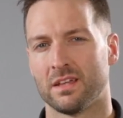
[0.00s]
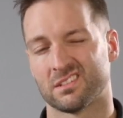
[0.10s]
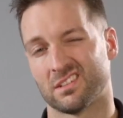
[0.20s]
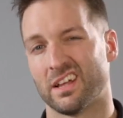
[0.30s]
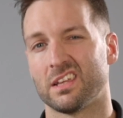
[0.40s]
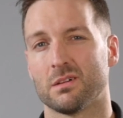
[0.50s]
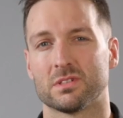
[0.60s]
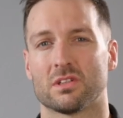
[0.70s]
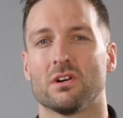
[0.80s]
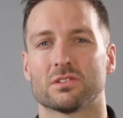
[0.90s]
Selenium
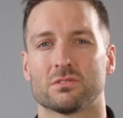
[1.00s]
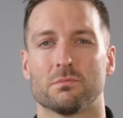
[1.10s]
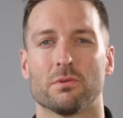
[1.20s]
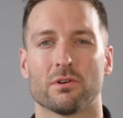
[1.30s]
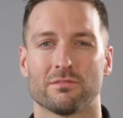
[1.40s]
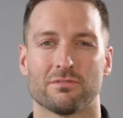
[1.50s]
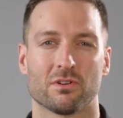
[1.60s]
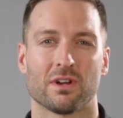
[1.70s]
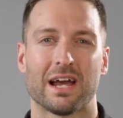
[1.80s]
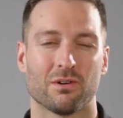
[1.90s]
is also important
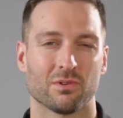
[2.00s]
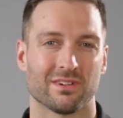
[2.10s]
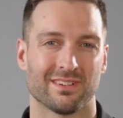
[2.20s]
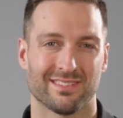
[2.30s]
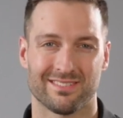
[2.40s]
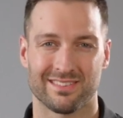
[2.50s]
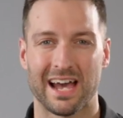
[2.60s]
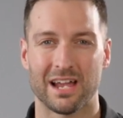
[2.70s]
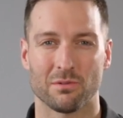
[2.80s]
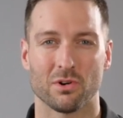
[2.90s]
for our
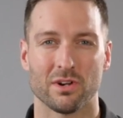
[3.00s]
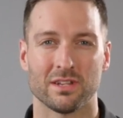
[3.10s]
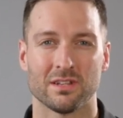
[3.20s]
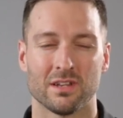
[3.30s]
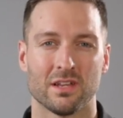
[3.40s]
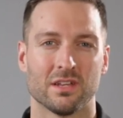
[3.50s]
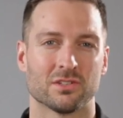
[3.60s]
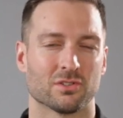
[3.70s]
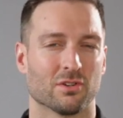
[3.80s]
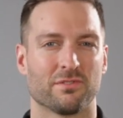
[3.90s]
thyroid.
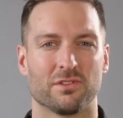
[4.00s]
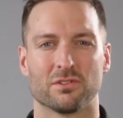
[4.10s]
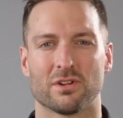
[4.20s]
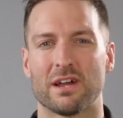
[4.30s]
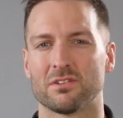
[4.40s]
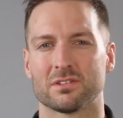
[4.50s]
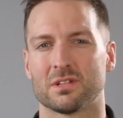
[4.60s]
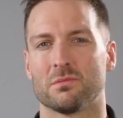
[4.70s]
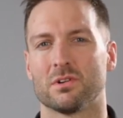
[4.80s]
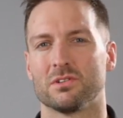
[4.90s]
So if you're ever
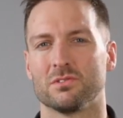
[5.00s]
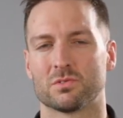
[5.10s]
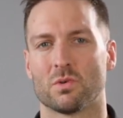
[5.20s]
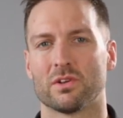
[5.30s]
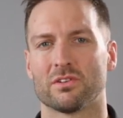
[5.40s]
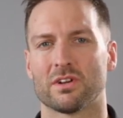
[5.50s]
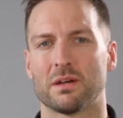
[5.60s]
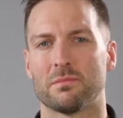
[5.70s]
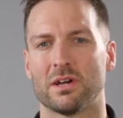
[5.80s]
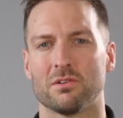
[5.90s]
someone who's wondering
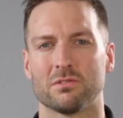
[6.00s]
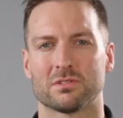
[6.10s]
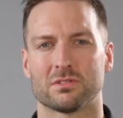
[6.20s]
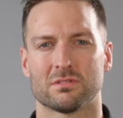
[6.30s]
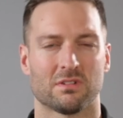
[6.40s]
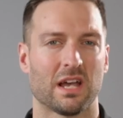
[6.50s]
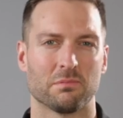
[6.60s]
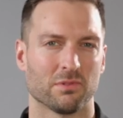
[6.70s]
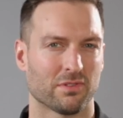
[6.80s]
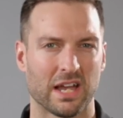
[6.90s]
about
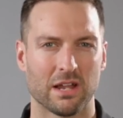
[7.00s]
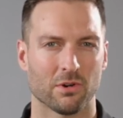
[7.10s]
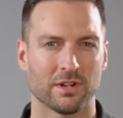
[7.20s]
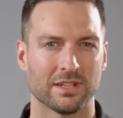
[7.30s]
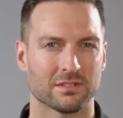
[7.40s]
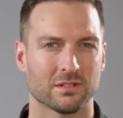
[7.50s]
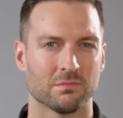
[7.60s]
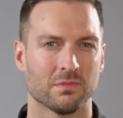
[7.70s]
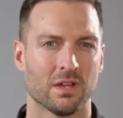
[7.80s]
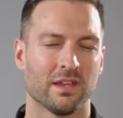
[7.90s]

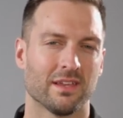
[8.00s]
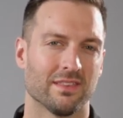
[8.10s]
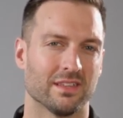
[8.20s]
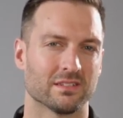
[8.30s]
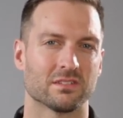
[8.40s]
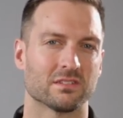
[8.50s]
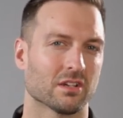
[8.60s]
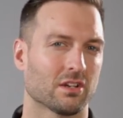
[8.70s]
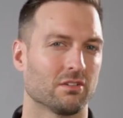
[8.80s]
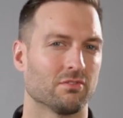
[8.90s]
hypothyroidism, this is
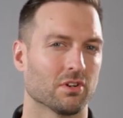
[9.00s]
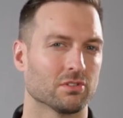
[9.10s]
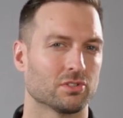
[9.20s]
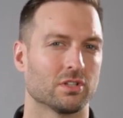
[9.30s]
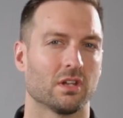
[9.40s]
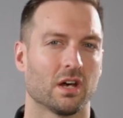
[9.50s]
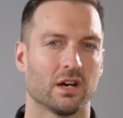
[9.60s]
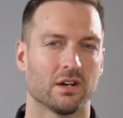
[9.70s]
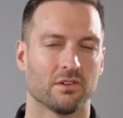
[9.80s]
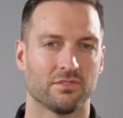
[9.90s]
the conversion
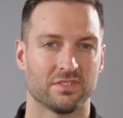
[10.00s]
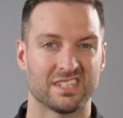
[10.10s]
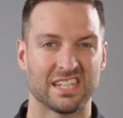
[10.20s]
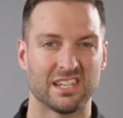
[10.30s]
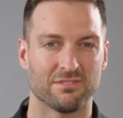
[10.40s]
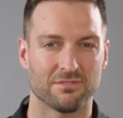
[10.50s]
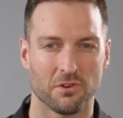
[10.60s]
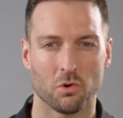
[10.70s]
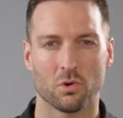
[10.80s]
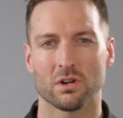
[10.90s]
of
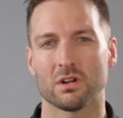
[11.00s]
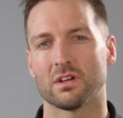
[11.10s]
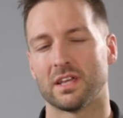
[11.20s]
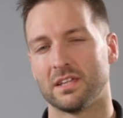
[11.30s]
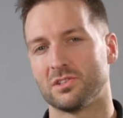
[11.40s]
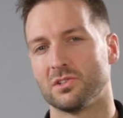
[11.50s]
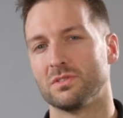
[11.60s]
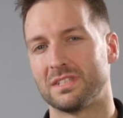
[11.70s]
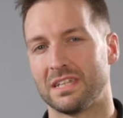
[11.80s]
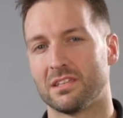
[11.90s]
T4
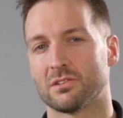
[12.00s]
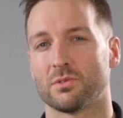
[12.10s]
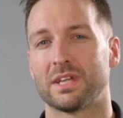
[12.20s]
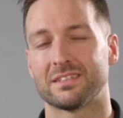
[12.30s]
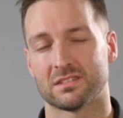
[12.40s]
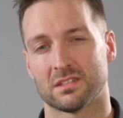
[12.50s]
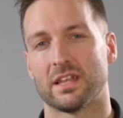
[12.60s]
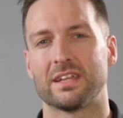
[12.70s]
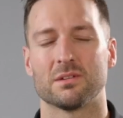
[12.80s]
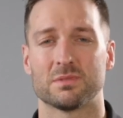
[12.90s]
into T3, and
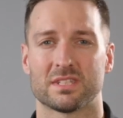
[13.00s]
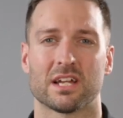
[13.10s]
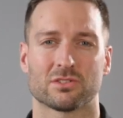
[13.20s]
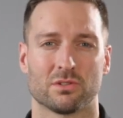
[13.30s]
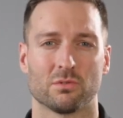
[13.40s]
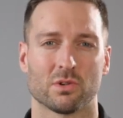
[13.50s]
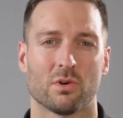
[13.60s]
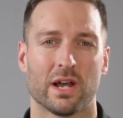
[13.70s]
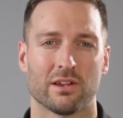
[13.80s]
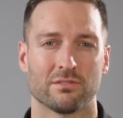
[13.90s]
selenium is actually
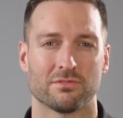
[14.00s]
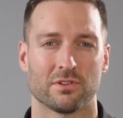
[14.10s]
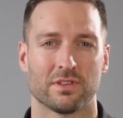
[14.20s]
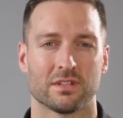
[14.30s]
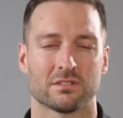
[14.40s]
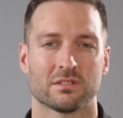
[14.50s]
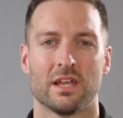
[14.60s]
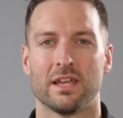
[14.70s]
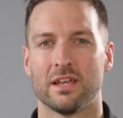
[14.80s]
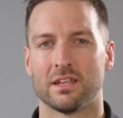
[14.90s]
required for this.
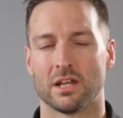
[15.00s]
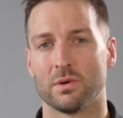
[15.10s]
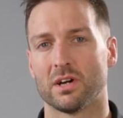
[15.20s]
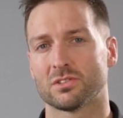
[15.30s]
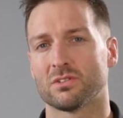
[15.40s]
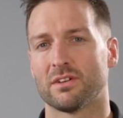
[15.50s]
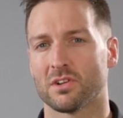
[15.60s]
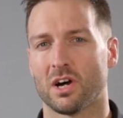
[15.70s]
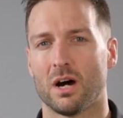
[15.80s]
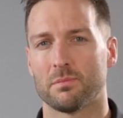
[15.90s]
Now, we also have
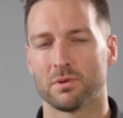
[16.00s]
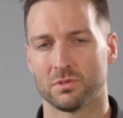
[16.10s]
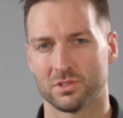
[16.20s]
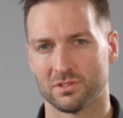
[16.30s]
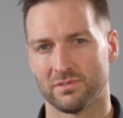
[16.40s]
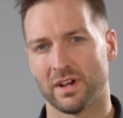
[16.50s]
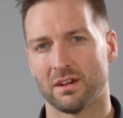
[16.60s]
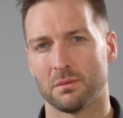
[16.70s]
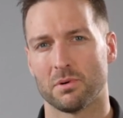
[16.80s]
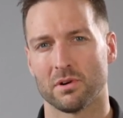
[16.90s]
copper, which is
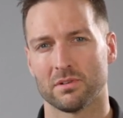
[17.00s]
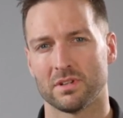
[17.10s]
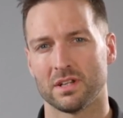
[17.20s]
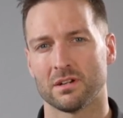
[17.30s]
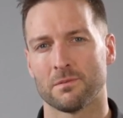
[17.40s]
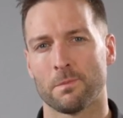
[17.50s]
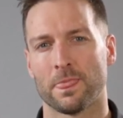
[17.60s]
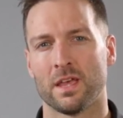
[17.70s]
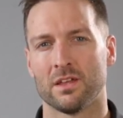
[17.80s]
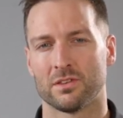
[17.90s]
very important here.
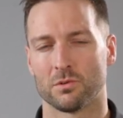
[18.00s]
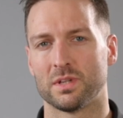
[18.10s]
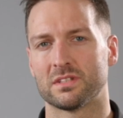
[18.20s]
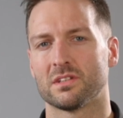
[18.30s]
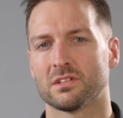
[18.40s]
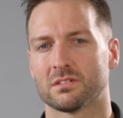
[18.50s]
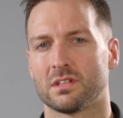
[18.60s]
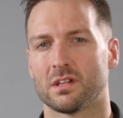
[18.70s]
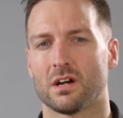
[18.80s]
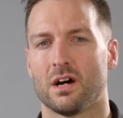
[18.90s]
The reason you'll
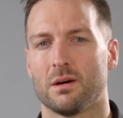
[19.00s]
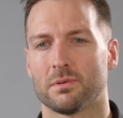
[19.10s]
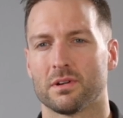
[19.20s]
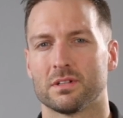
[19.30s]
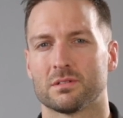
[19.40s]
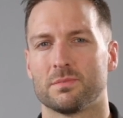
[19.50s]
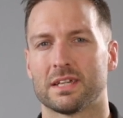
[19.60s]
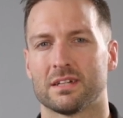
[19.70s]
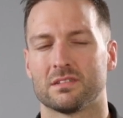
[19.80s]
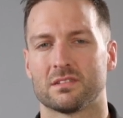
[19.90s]
see copper is
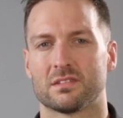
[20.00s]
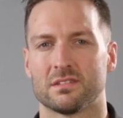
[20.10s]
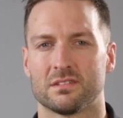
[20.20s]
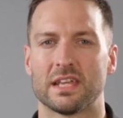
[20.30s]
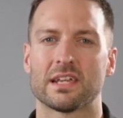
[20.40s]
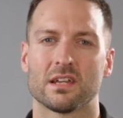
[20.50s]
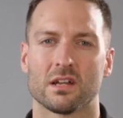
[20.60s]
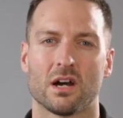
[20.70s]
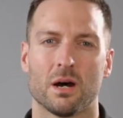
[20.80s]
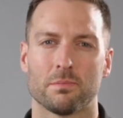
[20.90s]
because zinc and
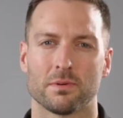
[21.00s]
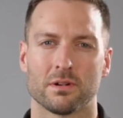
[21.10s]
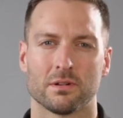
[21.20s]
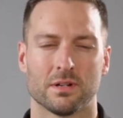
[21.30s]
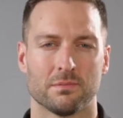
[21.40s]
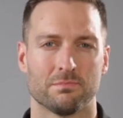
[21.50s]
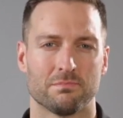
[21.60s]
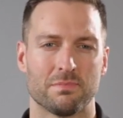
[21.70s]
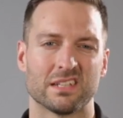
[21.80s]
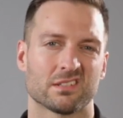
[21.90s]
copper
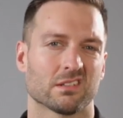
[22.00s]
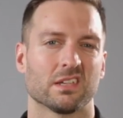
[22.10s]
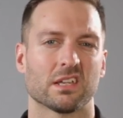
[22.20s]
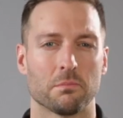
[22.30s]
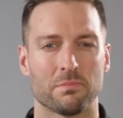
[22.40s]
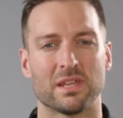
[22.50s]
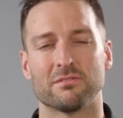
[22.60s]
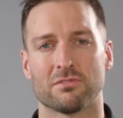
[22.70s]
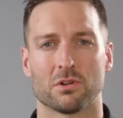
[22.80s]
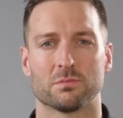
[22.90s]
basically
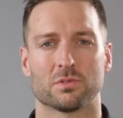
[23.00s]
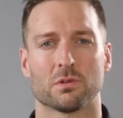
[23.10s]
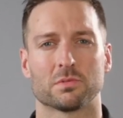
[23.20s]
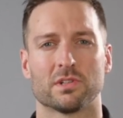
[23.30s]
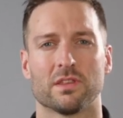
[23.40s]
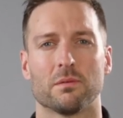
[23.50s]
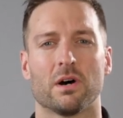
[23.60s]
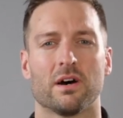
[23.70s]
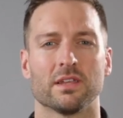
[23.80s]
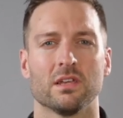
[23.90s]
compete for absorption in the
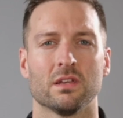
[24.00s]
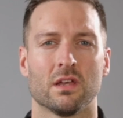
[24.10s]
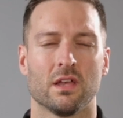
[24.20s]
body.